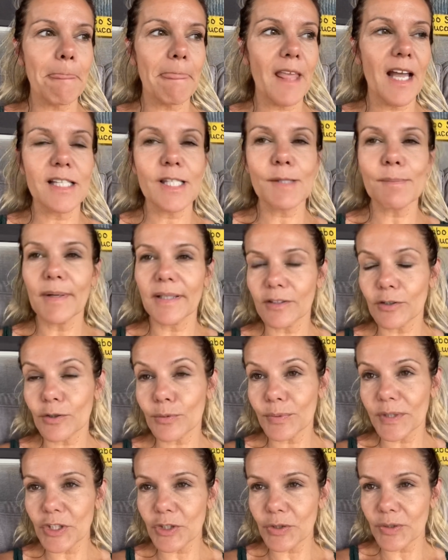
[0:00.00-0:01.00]
That's my little
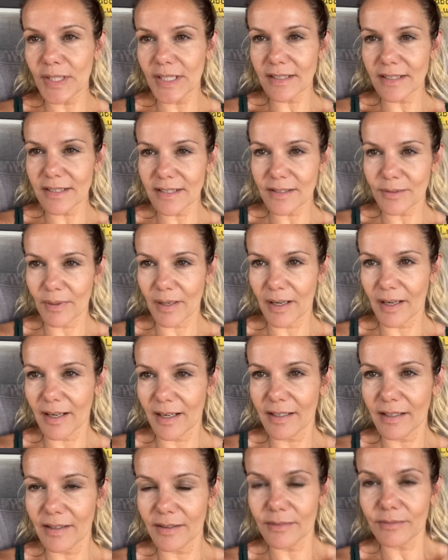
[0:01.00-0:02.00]
retreat where I
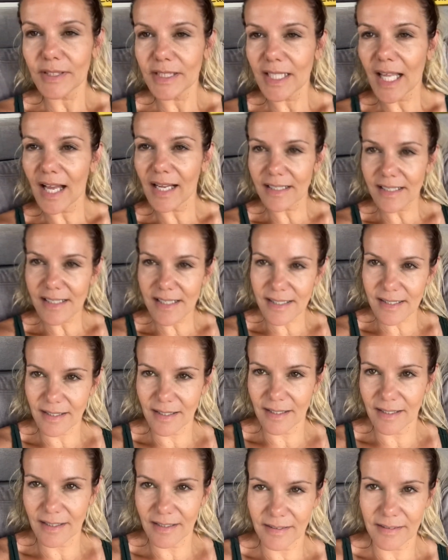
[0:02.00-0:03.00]
can relax,
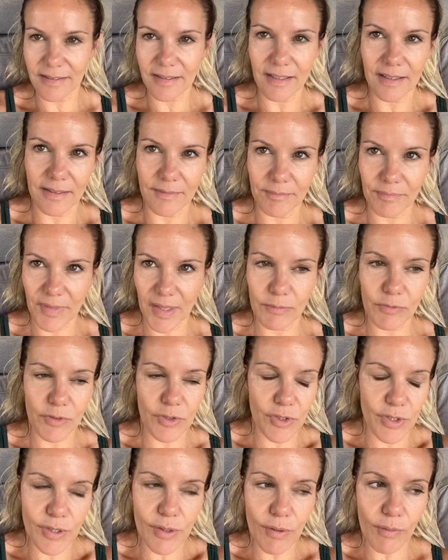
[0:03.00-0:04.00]
and I'm
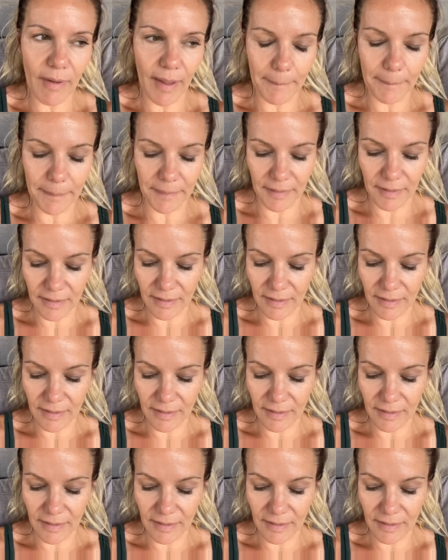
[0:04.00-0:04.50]
just so happy.